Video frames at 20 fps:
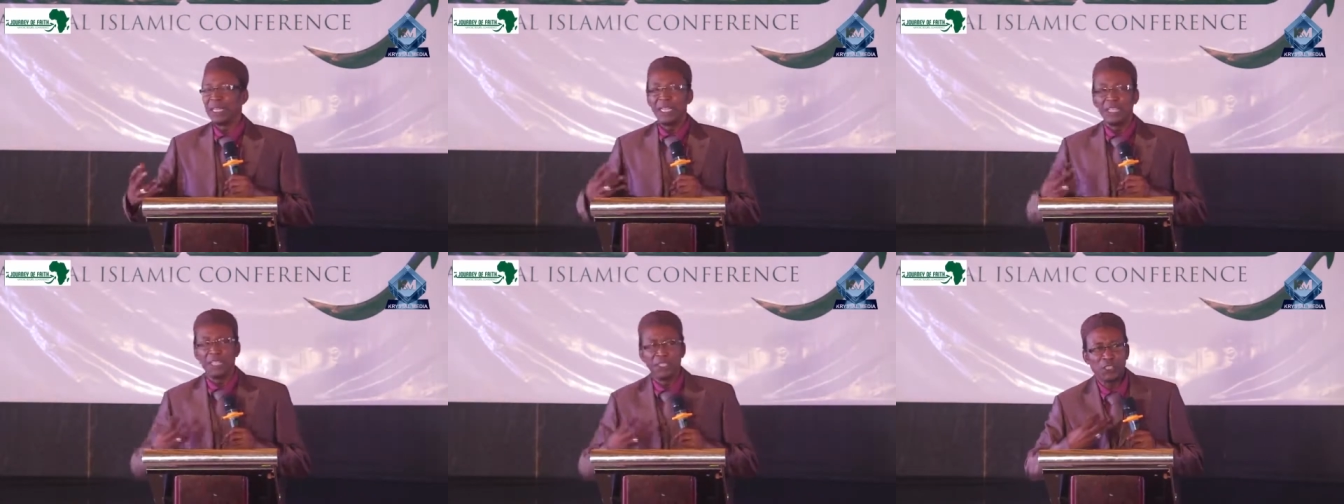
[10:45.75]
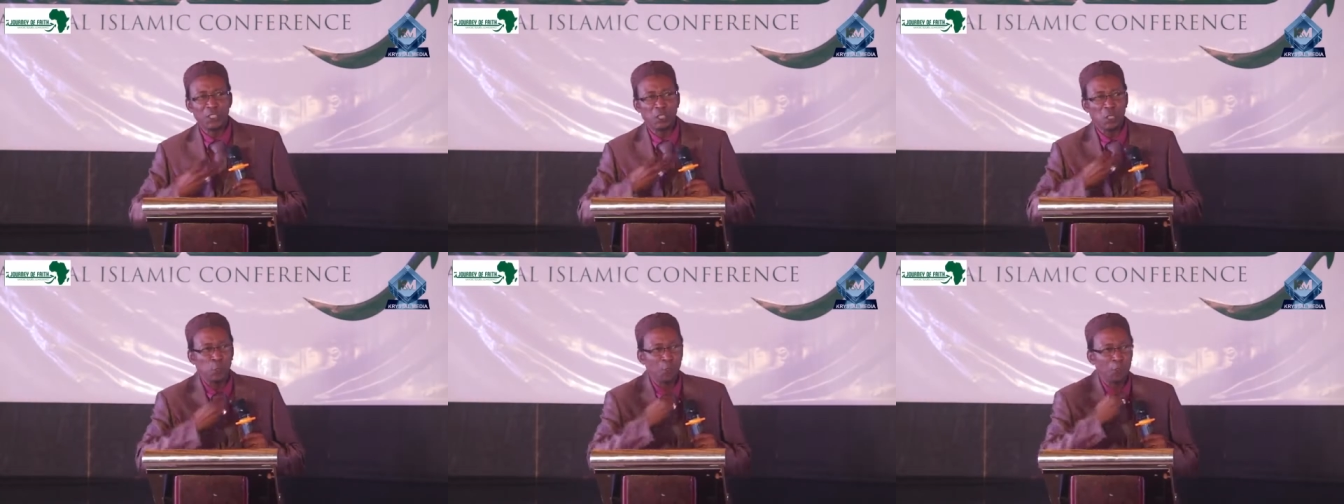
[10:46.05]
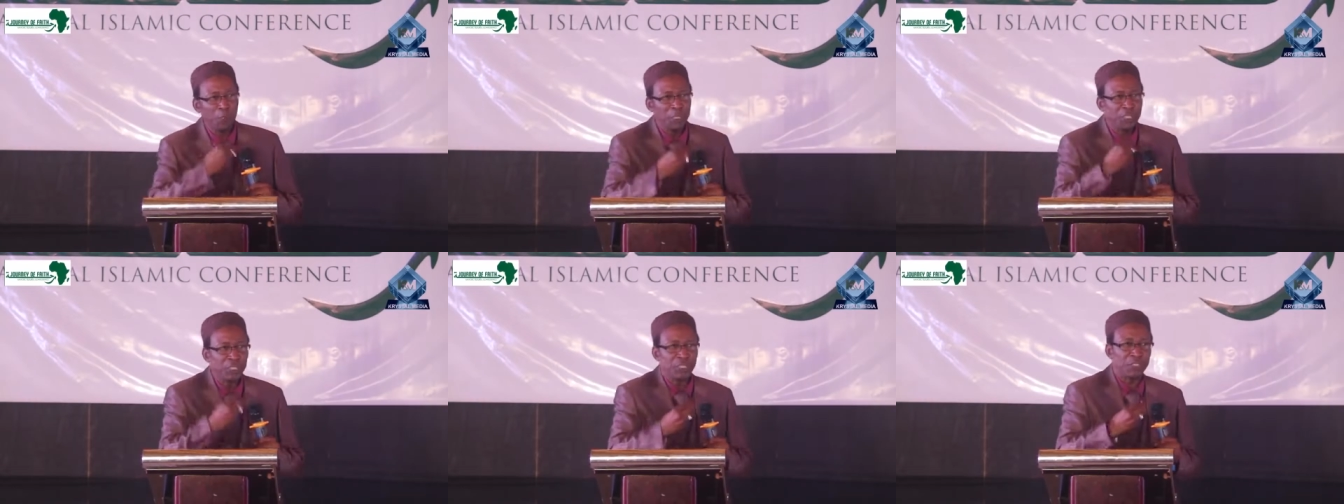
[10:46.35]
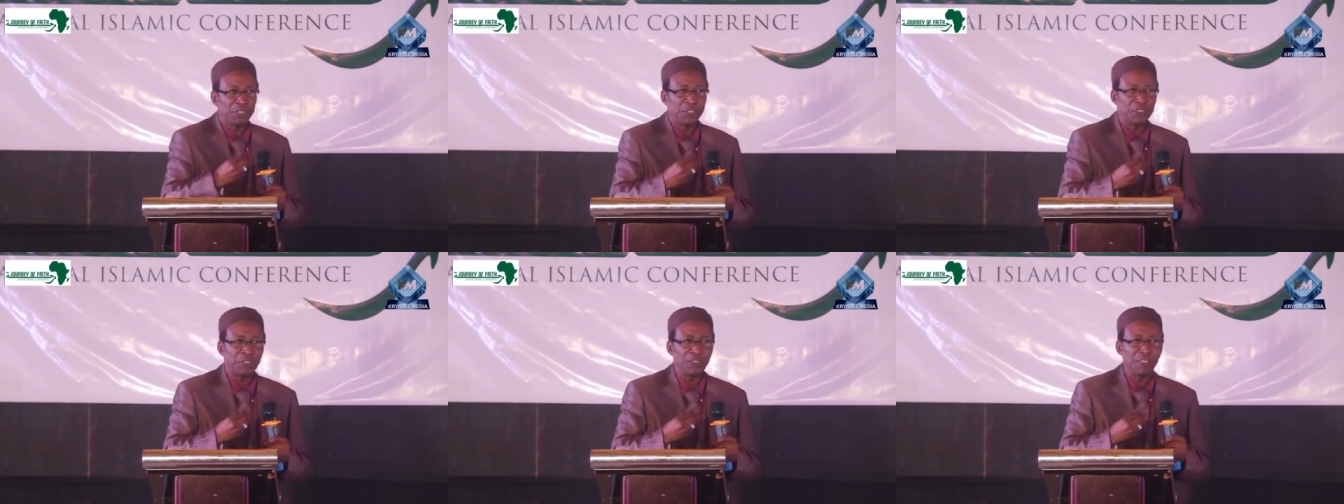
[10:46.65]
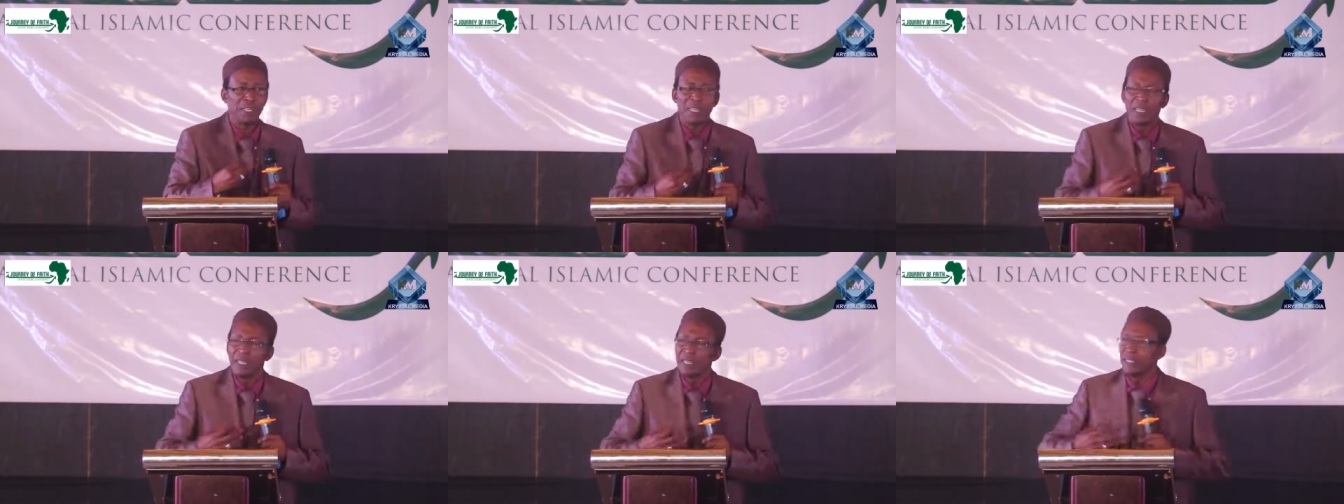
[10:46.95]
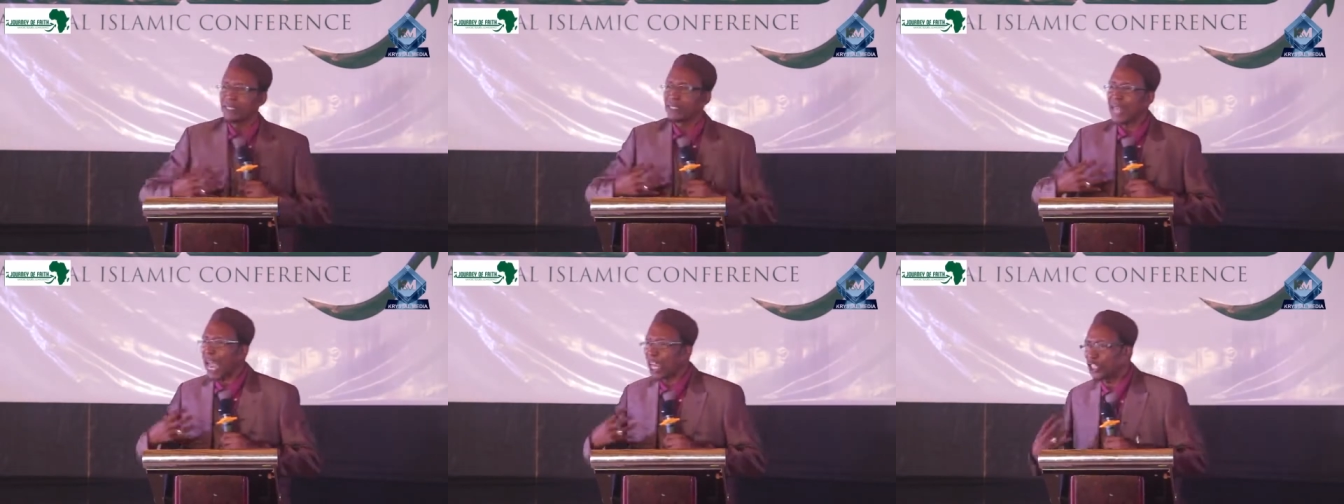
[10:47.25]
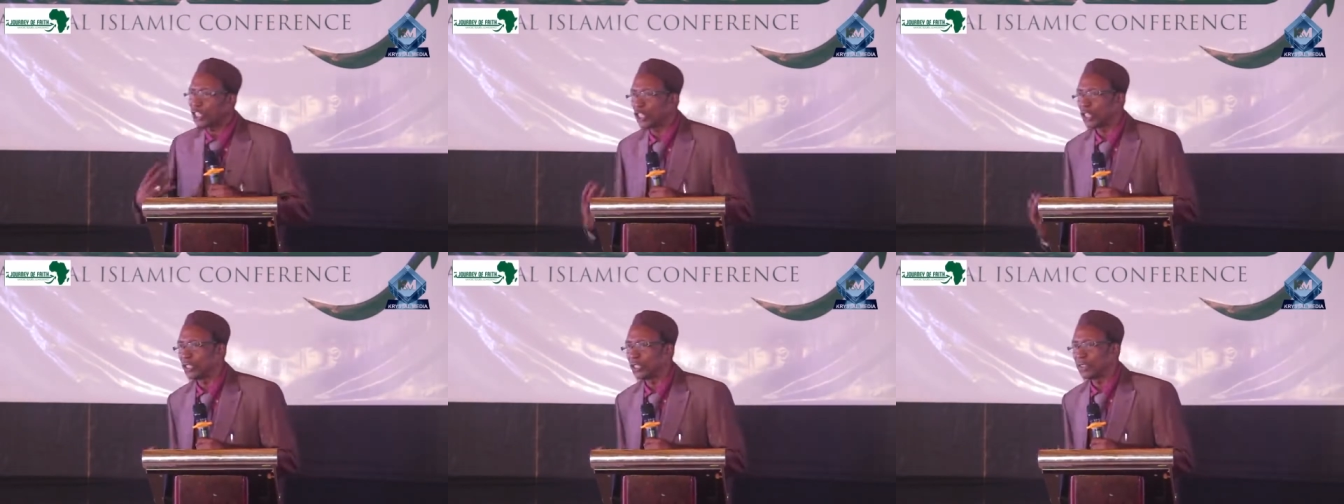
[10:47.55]
his speeches, his
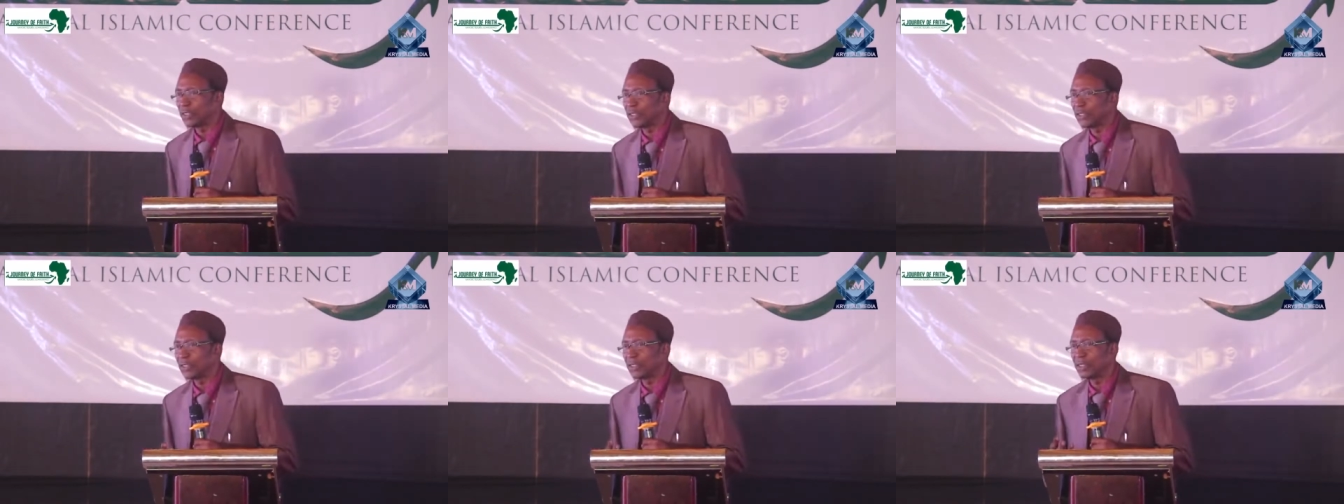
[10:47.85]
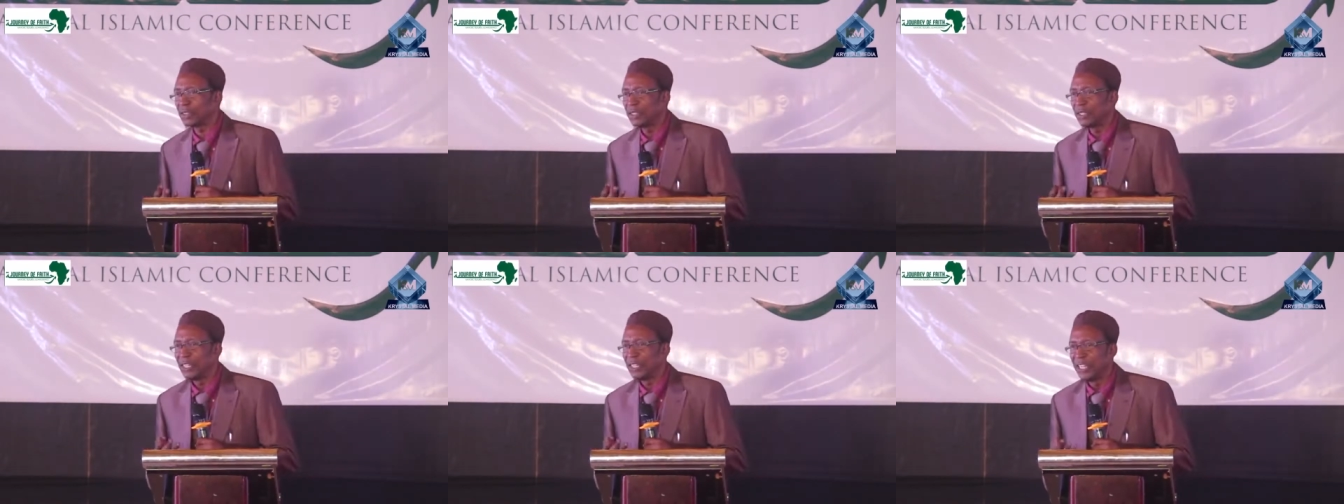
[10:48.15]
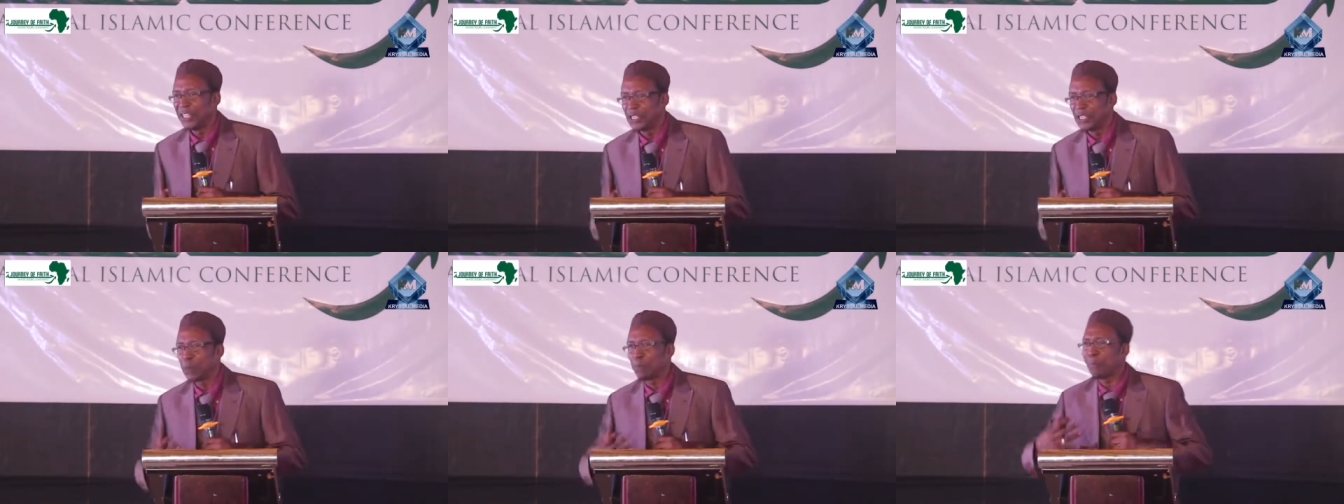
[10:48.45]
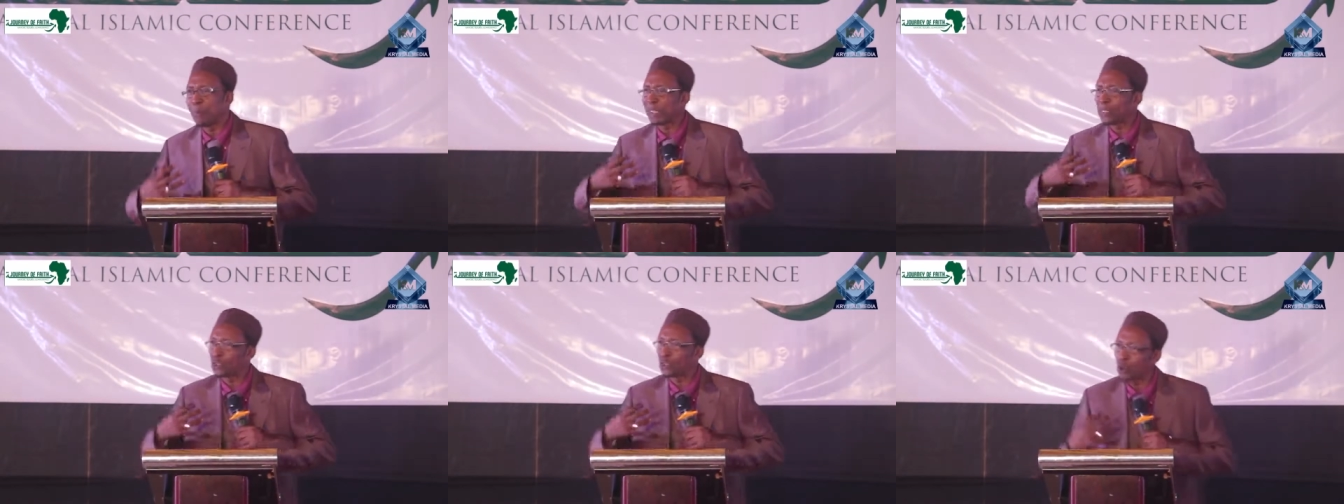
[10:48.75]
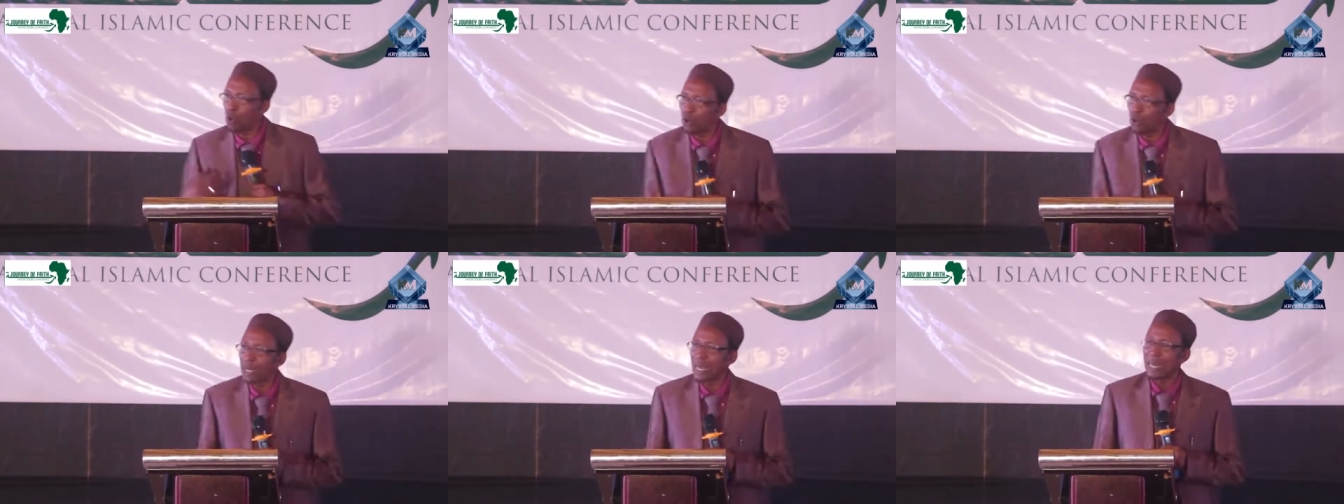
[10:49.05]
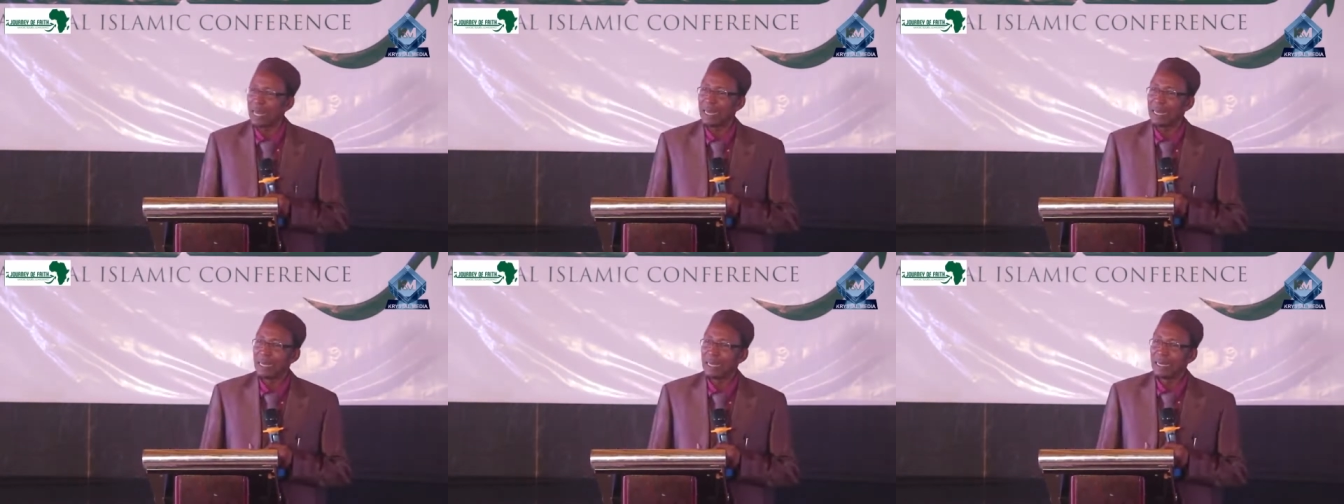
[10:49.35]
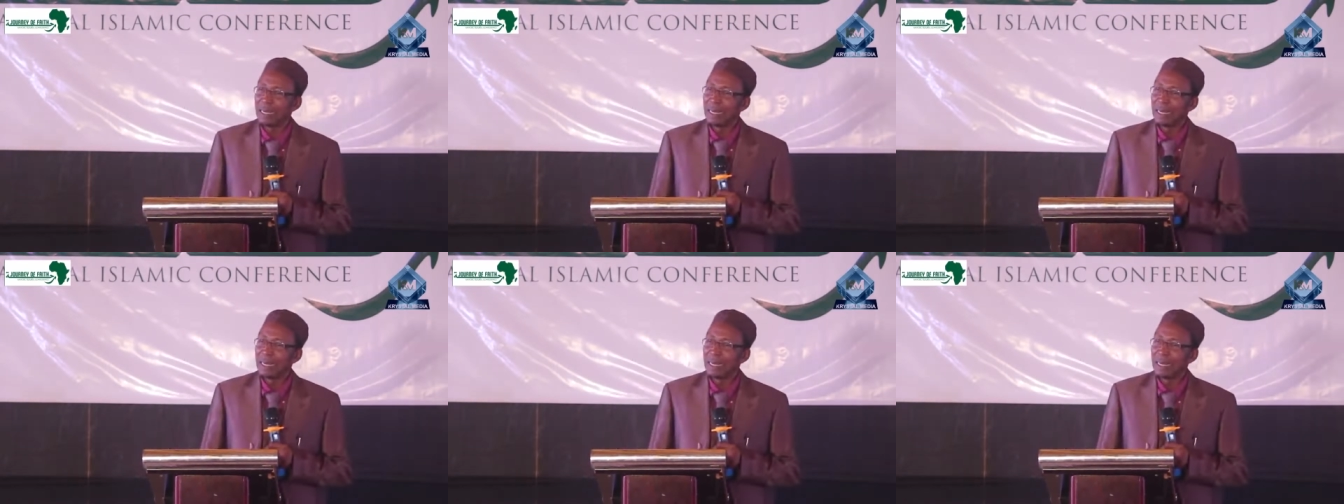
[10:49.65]
actions, his persona